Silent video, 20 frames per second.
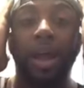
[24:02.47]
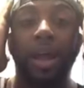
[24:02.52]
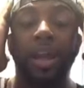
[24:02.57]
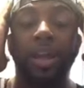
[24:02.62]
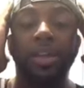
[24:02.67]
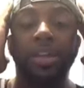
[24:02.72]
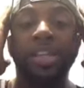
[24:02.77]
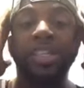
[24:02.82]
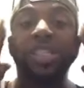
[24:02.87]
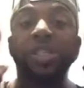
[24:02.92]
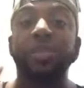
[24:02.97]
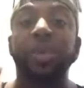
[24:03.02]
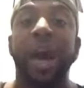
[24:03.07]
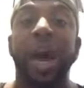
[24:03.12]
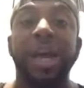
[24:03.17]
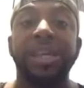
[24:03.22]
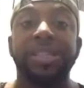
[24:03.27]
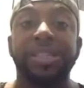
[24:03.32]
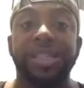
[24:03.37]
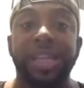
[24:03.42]
This is why I
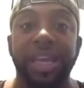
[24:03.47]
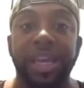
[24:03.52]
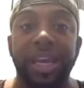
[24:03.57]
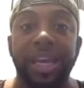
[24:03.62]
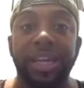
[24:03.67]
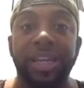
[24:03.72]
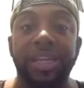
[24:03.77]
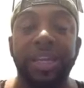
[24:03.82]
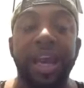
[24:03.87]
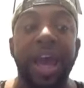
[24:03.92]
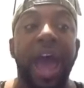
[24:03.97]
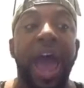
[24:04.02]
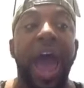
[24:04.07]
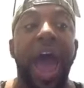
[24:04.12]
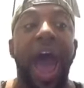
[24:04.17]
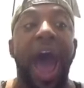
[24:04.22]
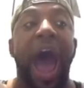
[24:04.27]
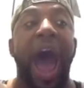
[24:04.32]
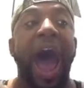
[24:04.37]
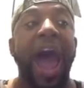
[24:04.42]
said
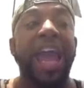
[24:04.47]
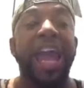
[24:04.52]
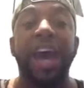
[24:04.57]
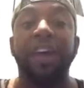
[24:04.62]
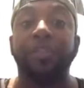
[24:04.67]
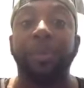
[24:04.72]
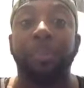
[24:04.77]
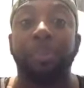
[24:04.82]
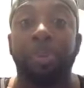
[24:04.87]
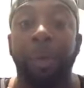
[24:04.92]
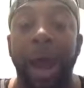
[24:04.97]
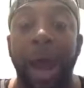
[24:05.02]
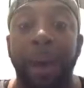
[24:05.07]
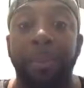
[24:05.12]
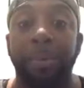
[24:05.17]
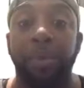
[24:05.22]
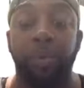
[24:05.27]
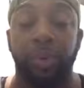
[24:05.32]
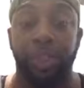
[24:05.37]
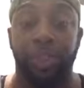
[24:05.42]
I have a
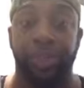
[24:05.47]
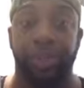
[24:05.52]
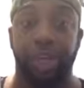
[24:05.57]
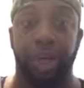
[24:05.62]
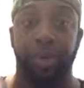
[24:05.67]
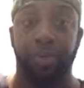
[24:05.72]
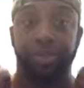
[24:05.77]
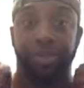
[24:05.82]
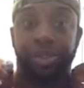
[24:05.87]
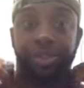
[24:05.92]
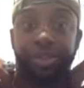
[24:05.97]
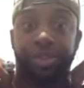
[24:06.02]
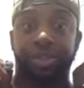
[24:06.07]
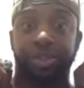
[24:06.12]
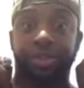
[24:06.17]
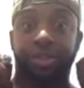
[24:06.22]
problem with church.